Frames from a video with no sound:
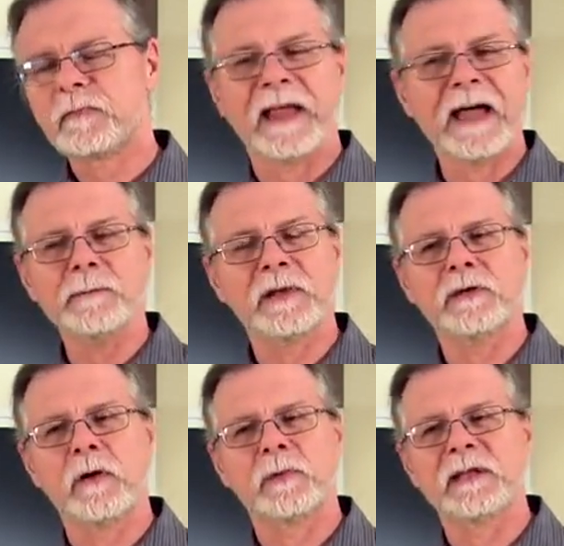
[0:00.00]
Hadn't been
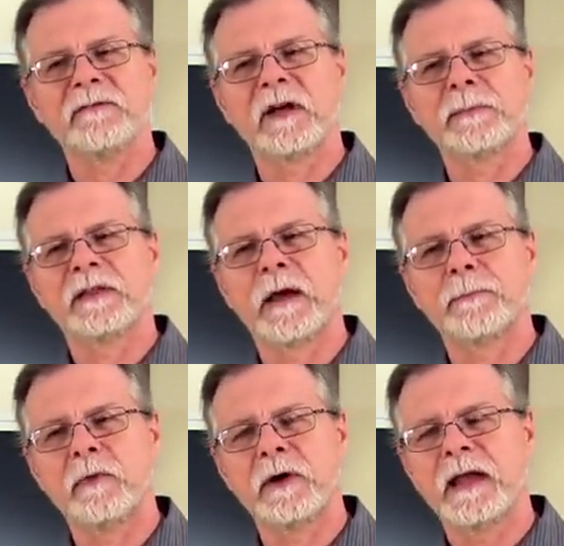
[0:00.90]
normal even up to
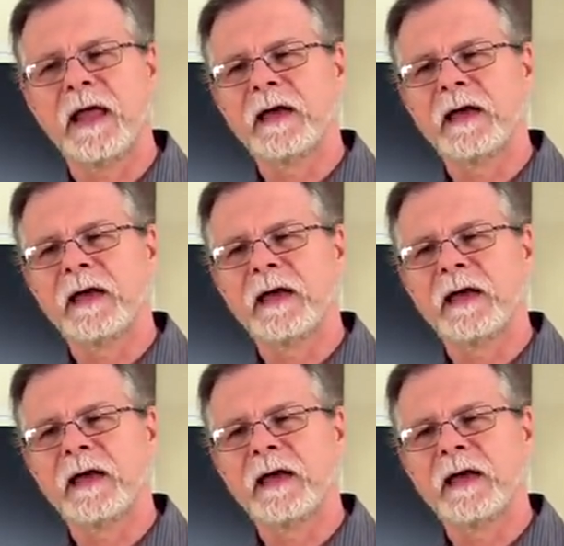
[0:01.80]
that point.